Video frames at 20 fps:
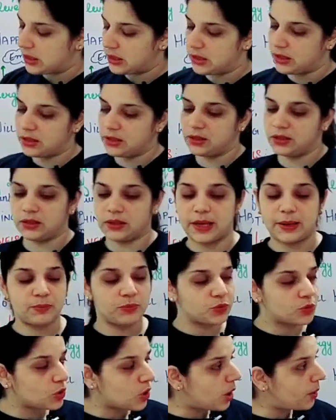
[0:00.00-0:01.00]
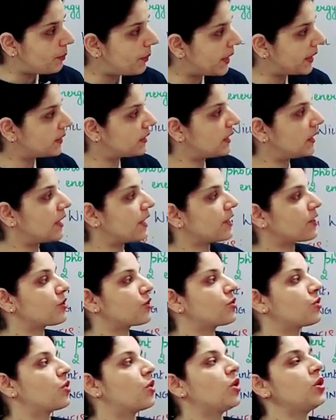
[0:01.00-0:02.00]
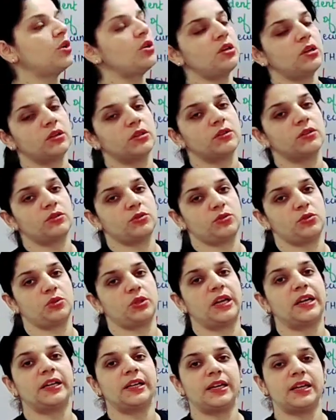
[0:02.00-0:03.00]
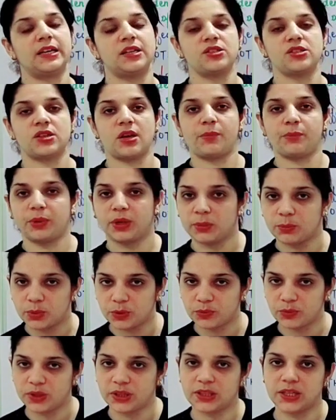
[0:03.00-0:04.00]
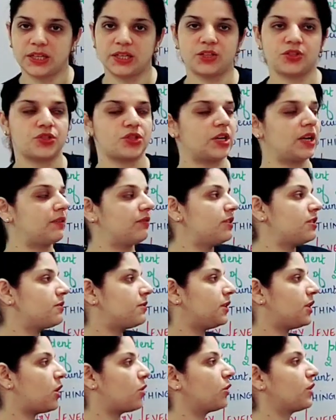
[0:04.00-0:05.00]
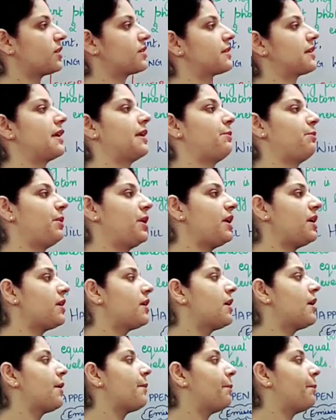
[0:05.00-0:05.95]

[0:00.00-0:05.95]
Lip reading: absorbed by the electron so that he can jump in between the energy levels without escaping.